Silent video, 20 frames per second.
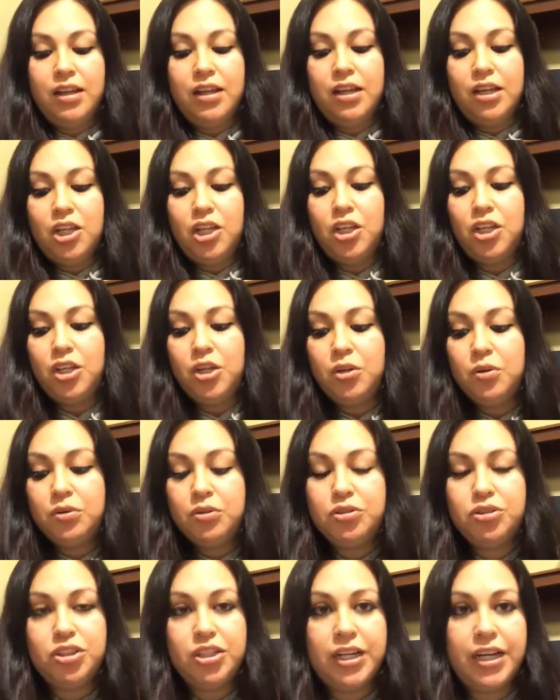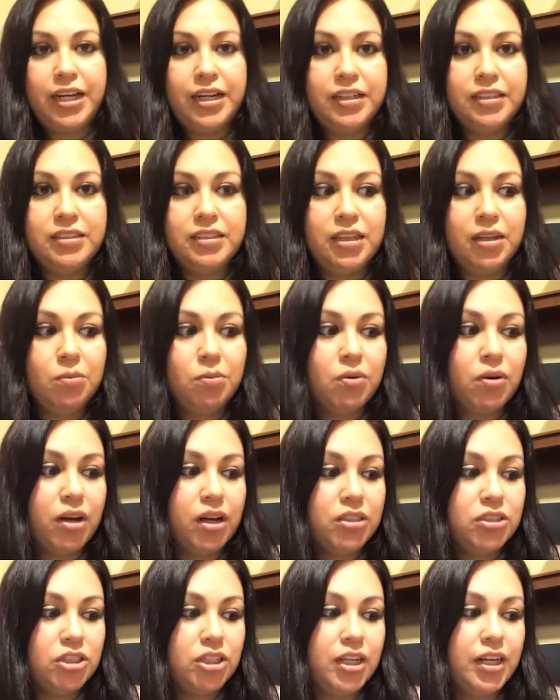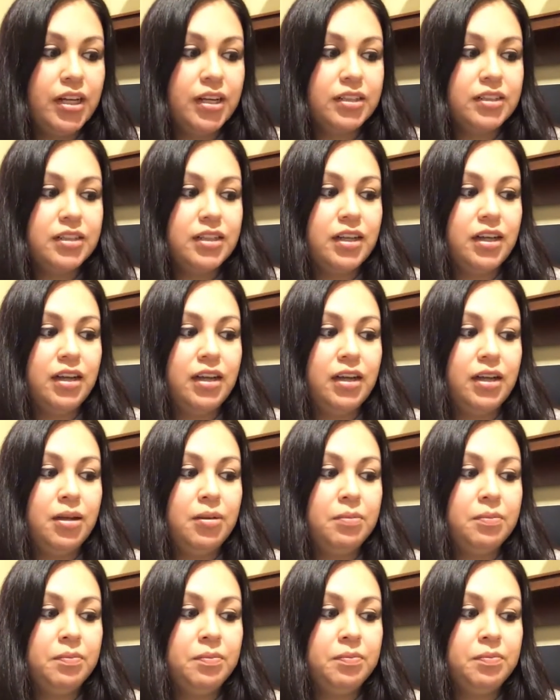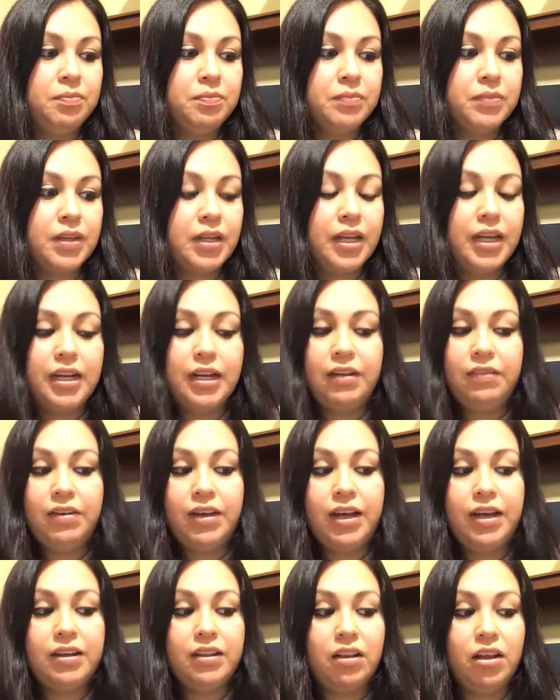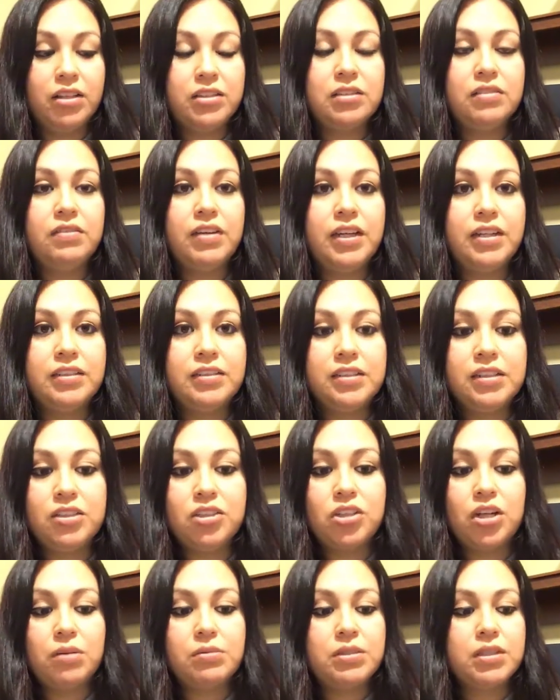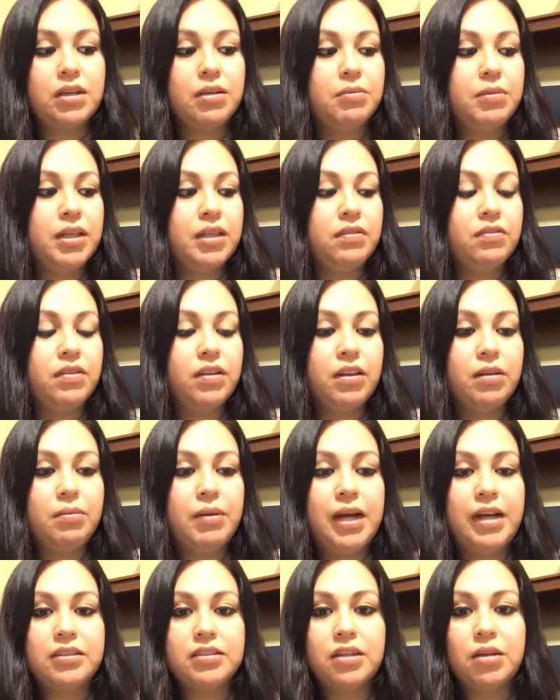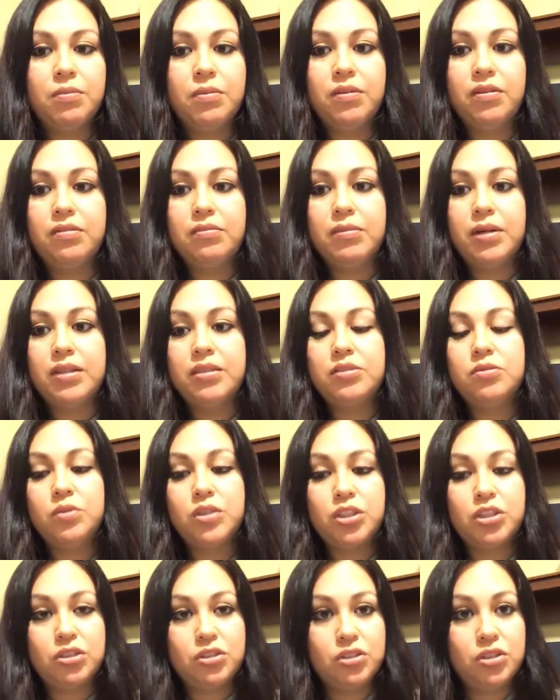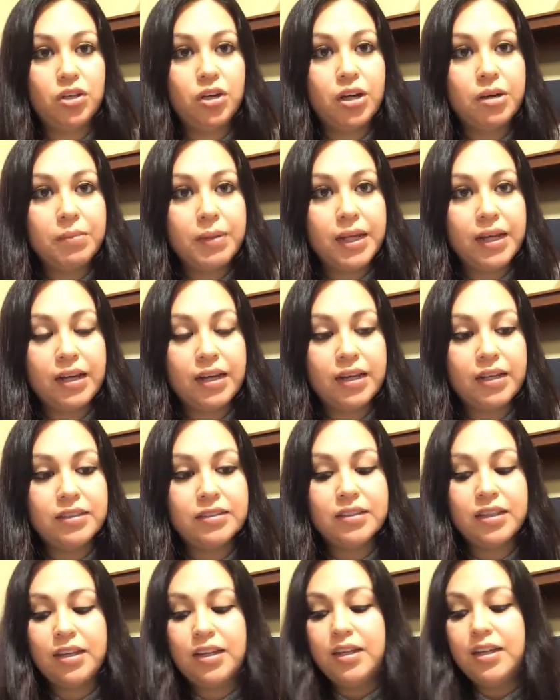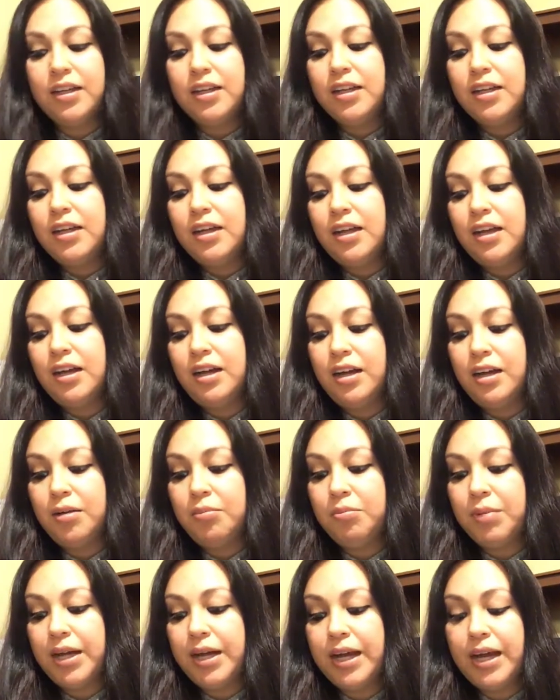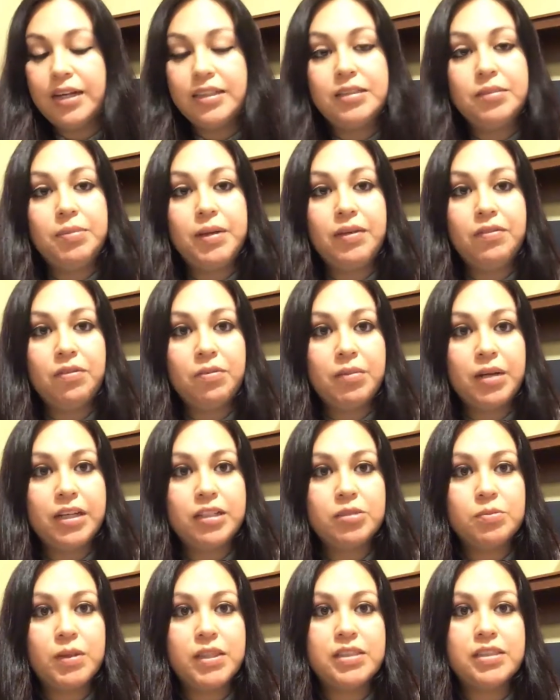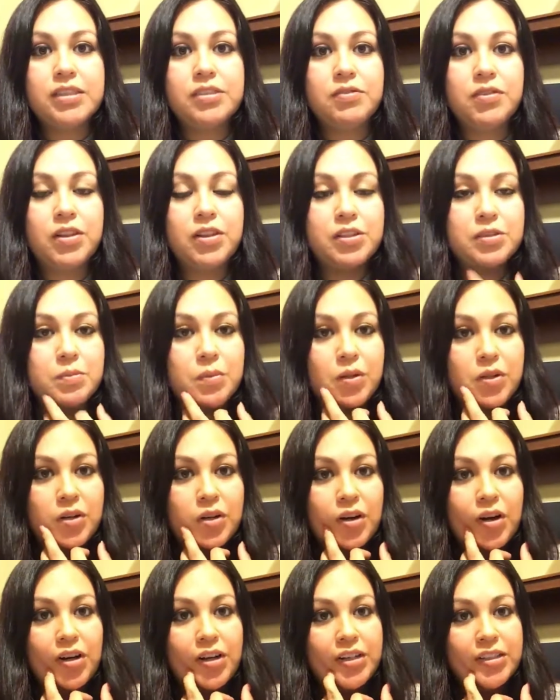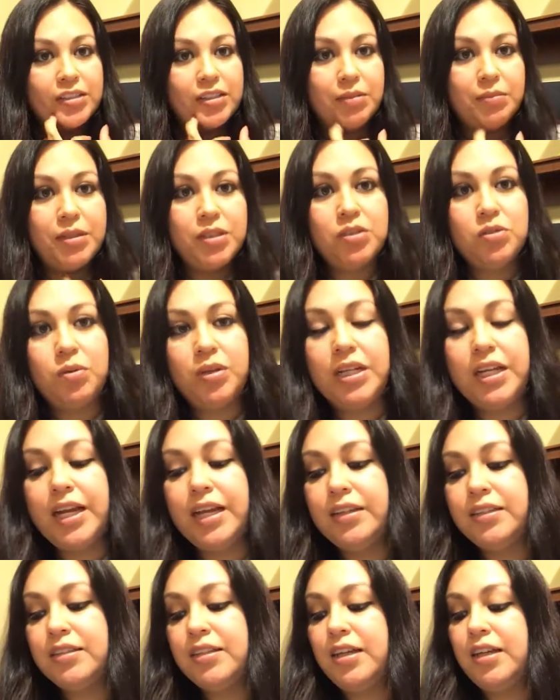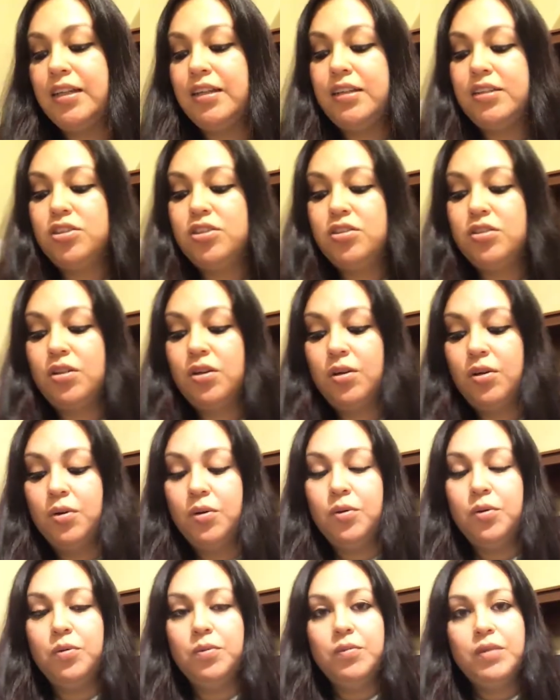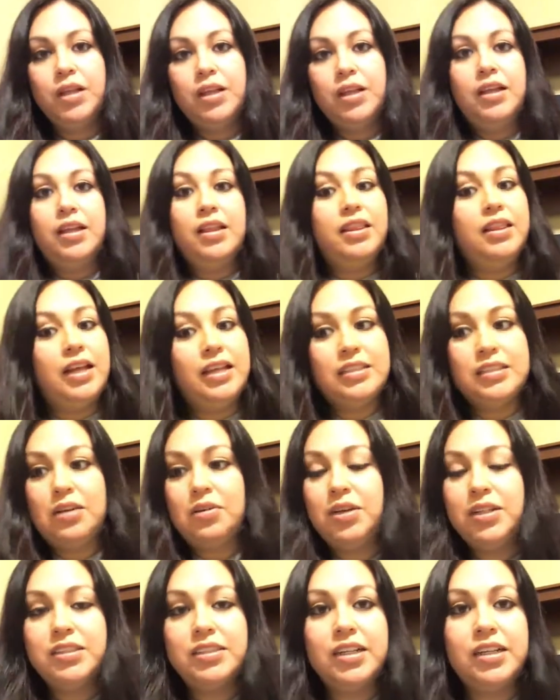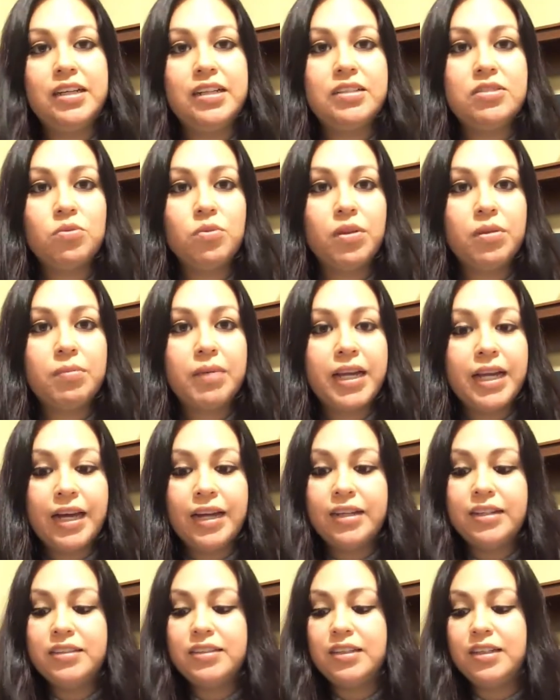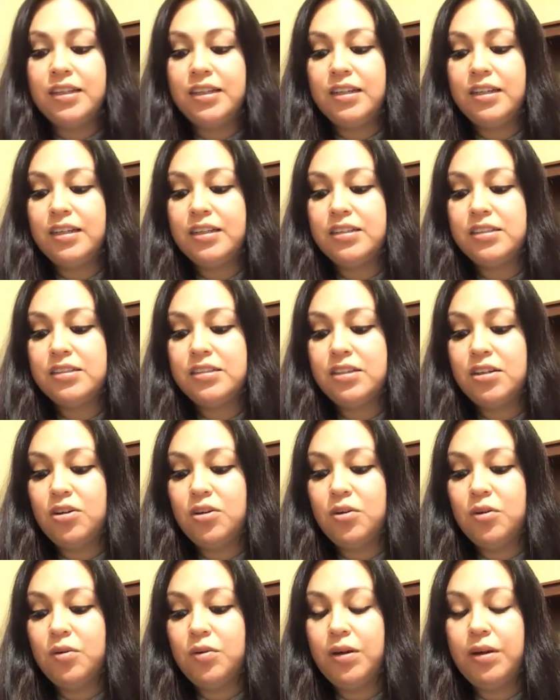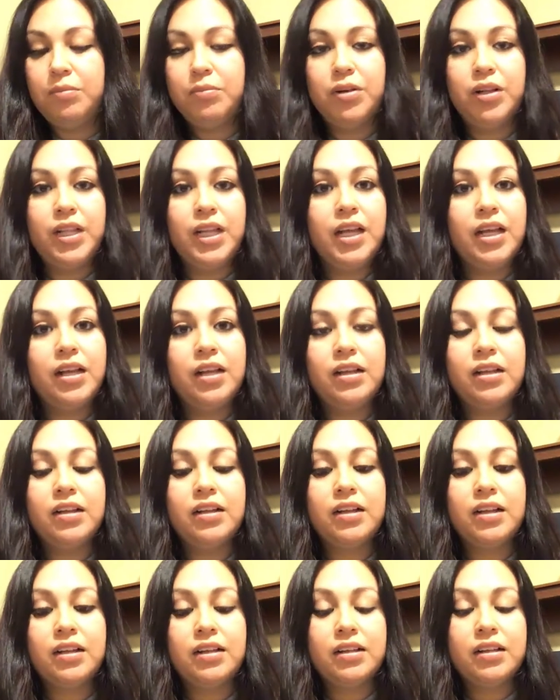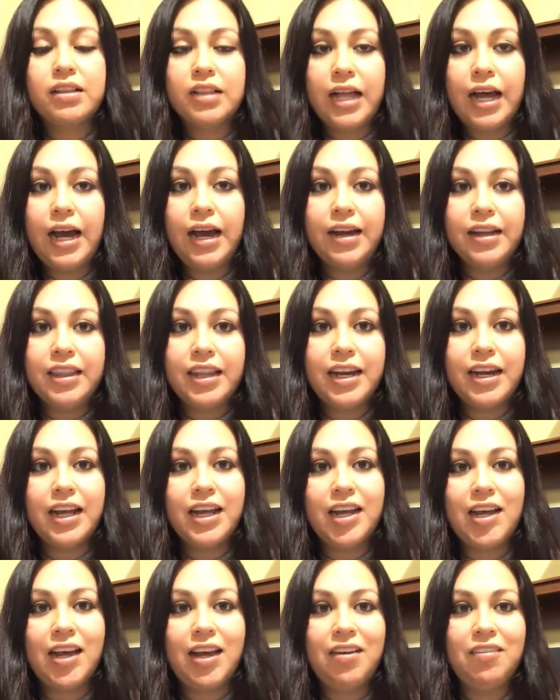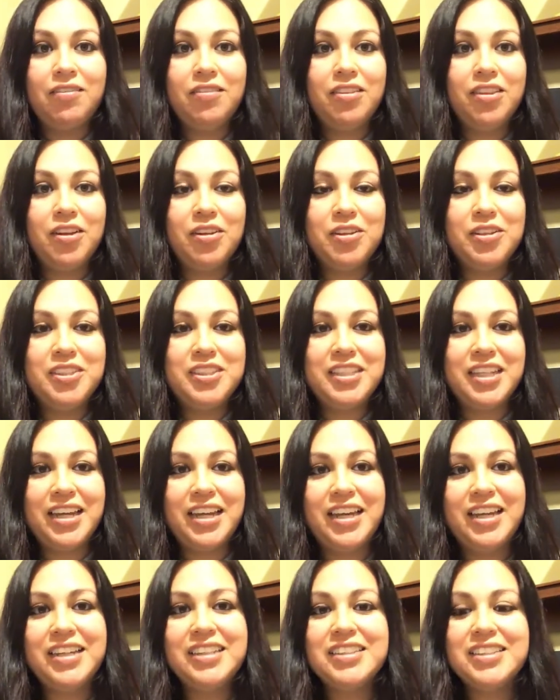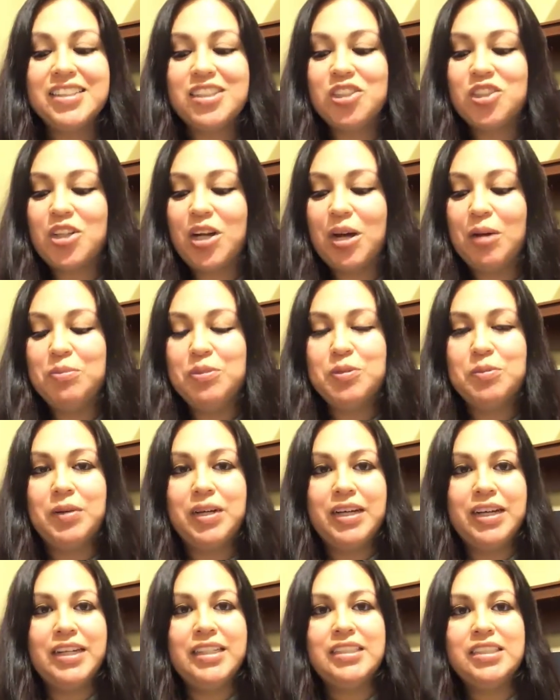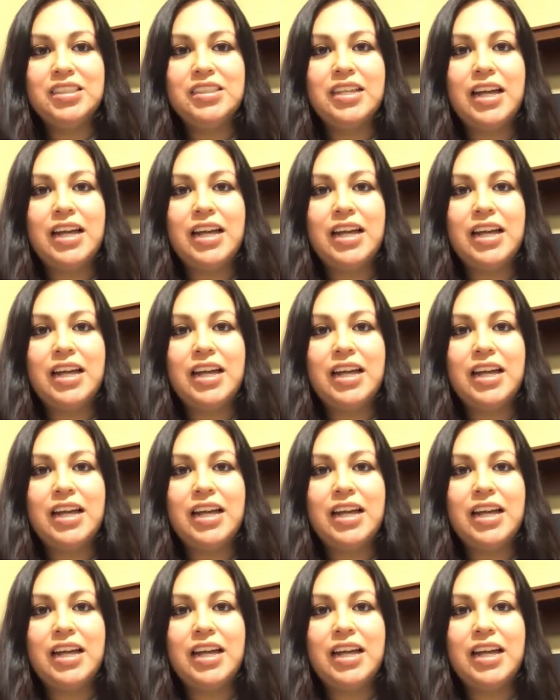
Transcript: huge editing project, and I've had lots of editing jobs come in for the past couple of months, which is good because I had to pay for my expenses for the Smarter Artist Summit 2018, and so that's how I did it, is with my editing. And so I'm really glad that I have those editing jobs, but it just